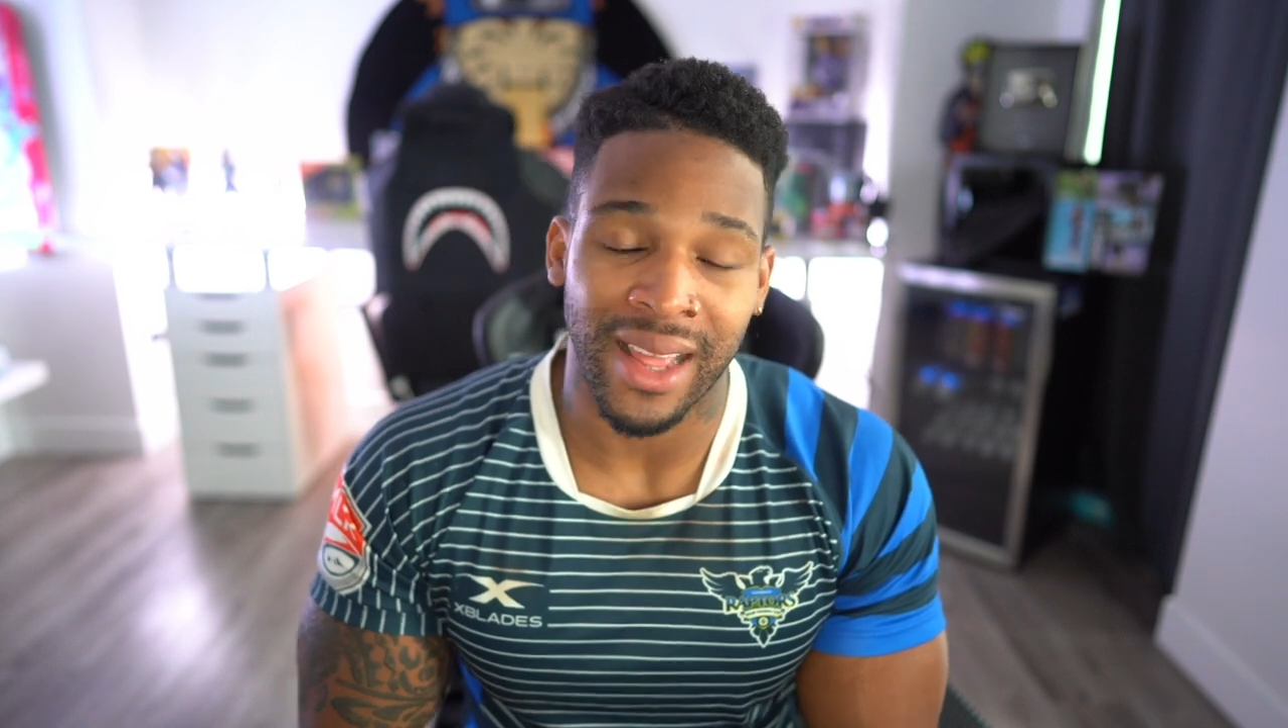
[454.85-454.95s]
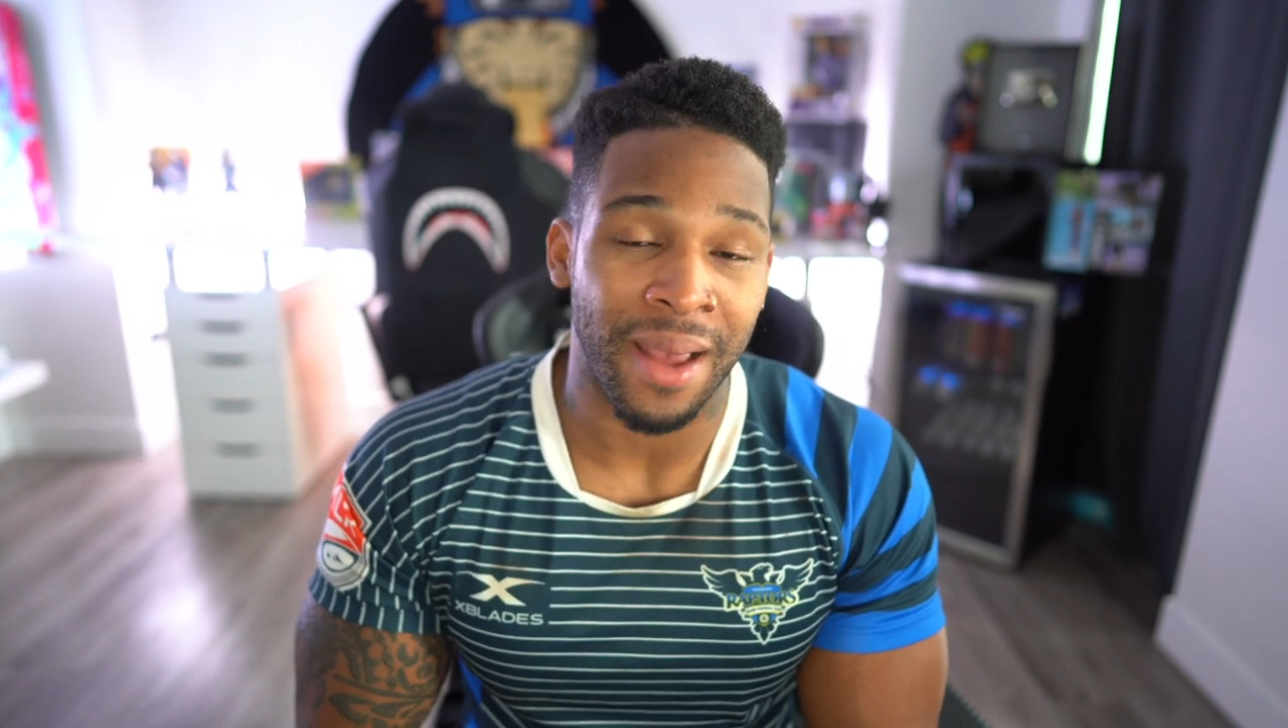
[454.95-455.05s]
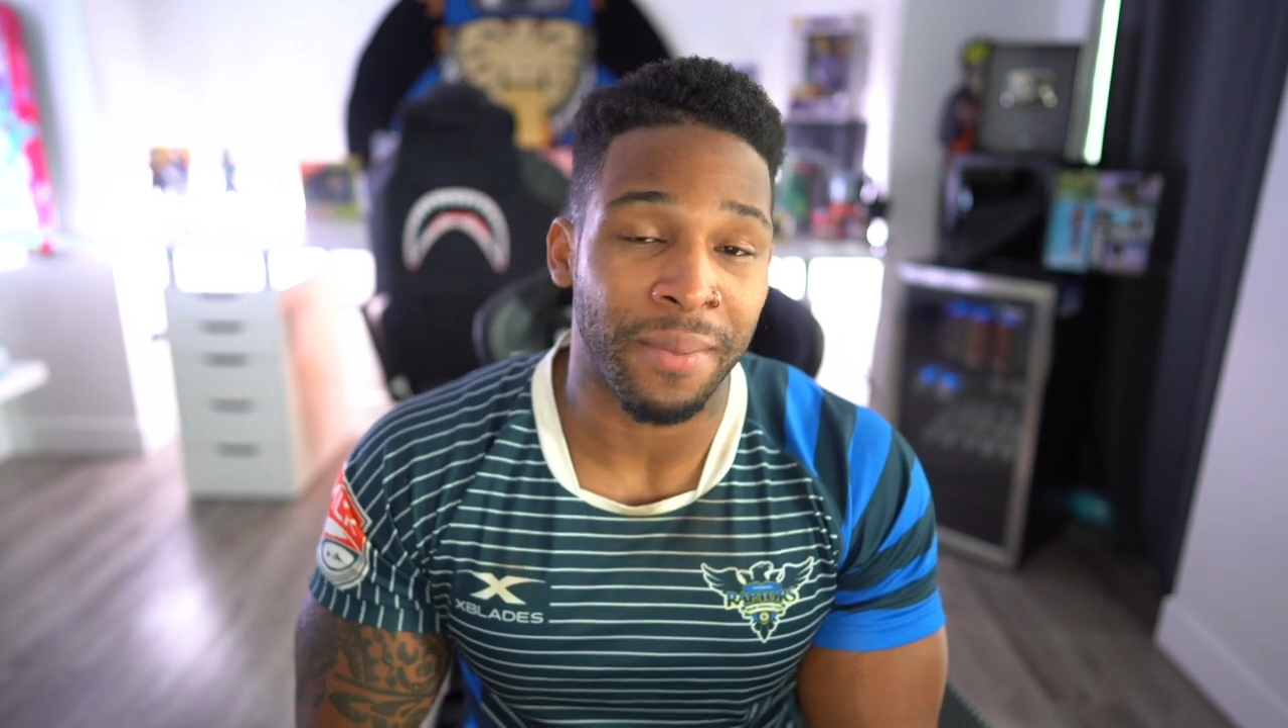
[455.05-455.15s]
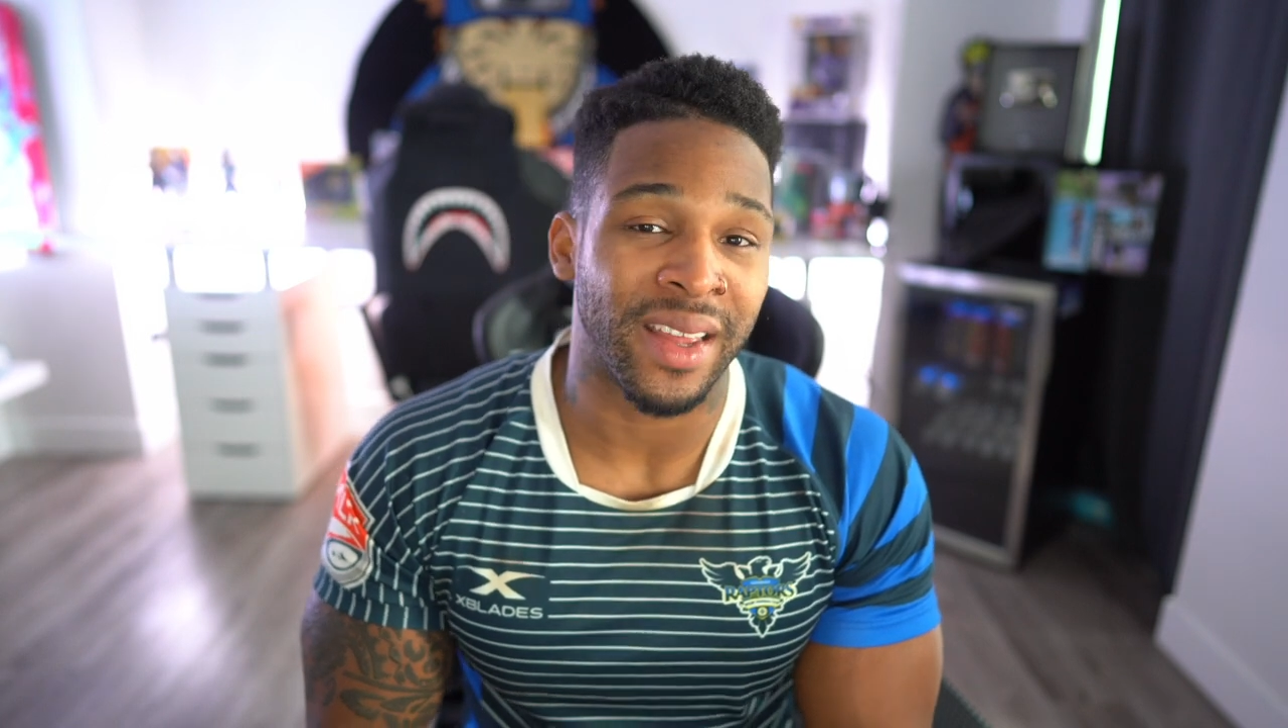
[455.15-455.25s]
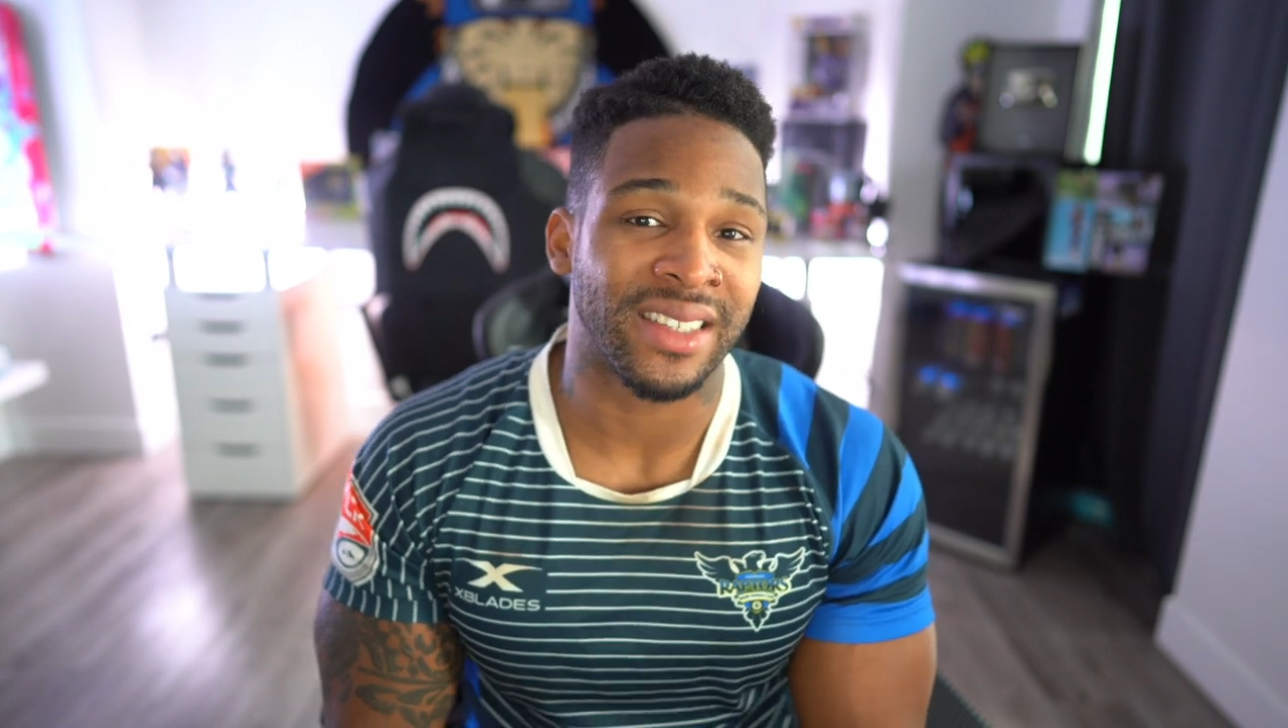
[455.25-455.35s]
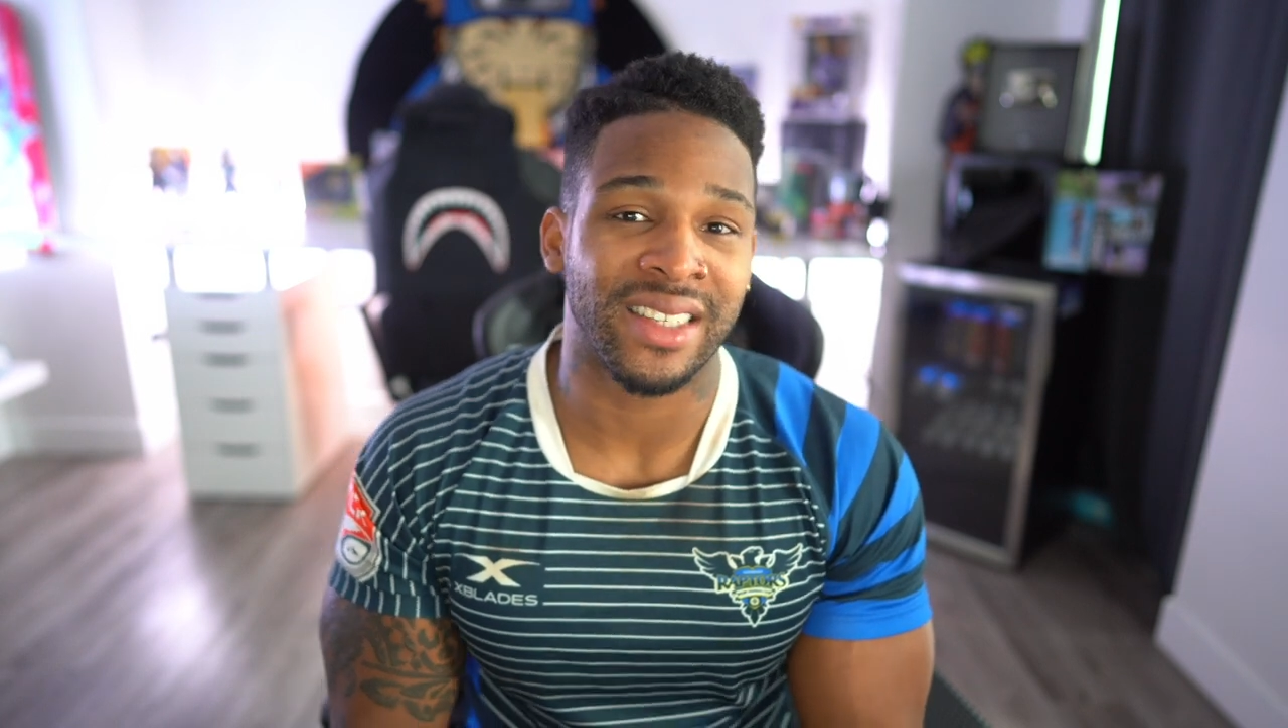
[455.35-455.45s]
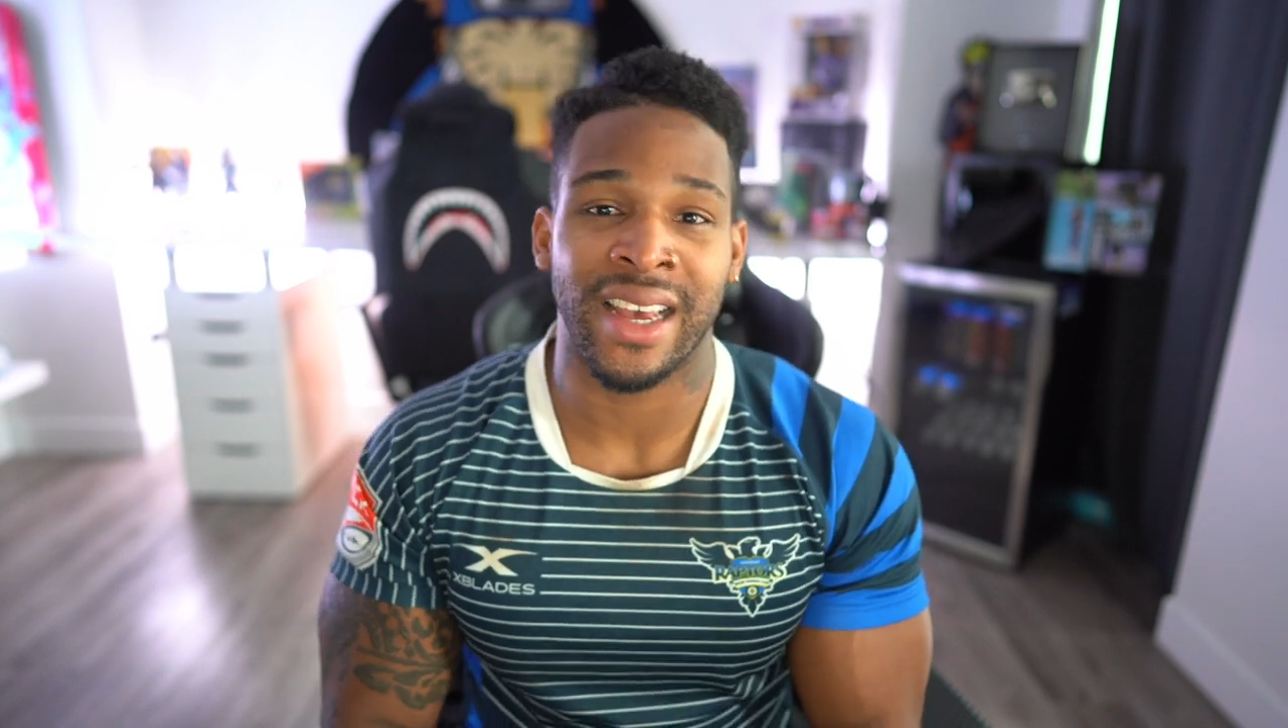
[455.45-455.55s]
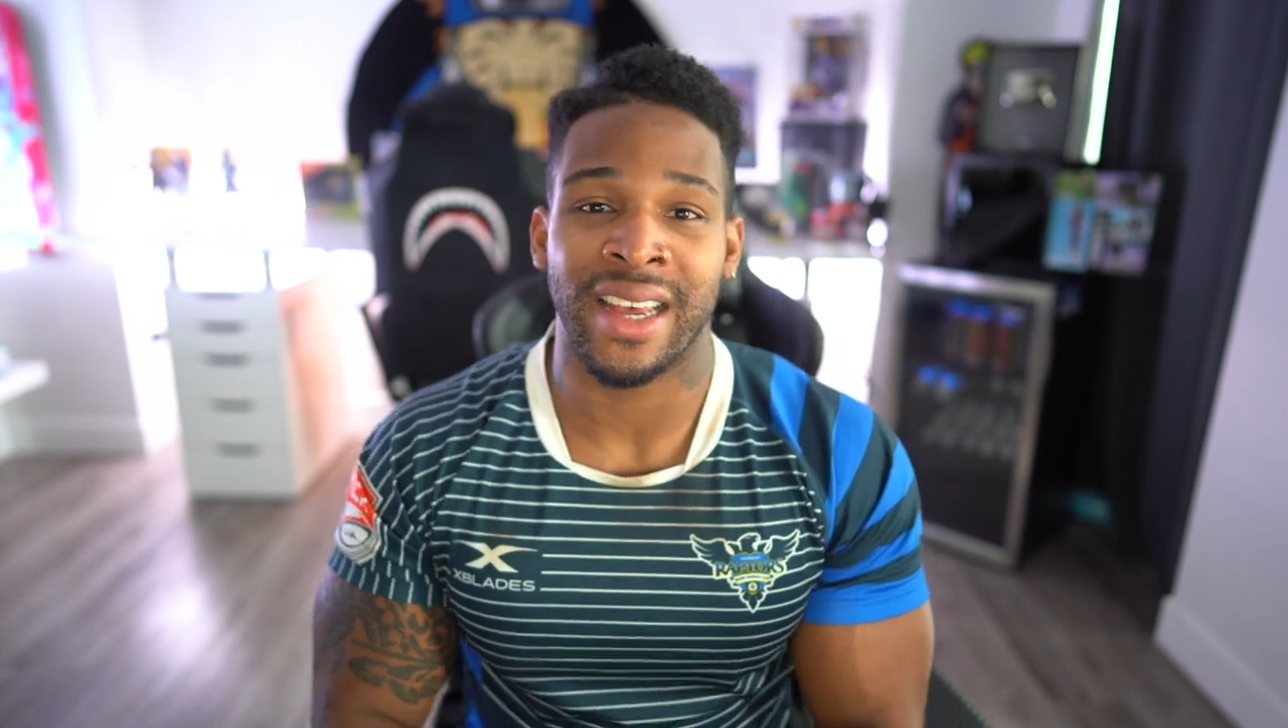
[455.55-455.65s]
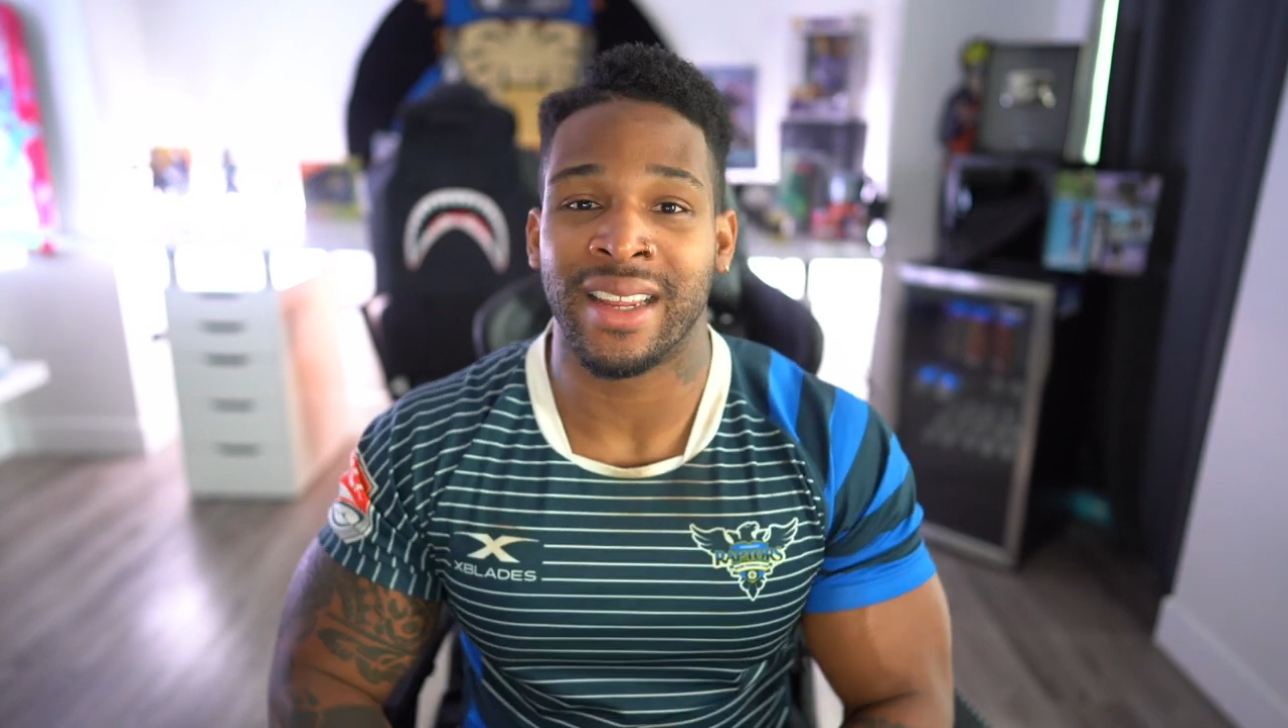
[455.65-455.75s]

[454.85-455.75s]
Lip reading: that being said,